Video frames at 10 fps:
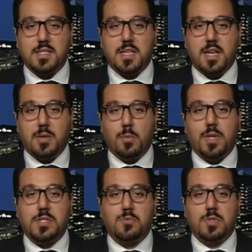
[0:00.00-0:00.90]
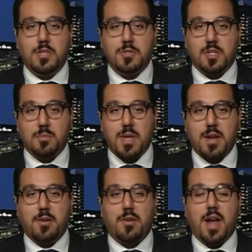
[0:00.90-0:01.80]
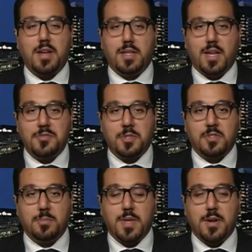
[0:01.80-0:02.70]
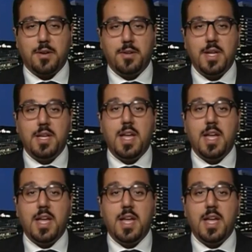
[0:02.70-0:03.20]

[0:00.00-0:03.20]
to gain when its strategic competitor, ideological competitor,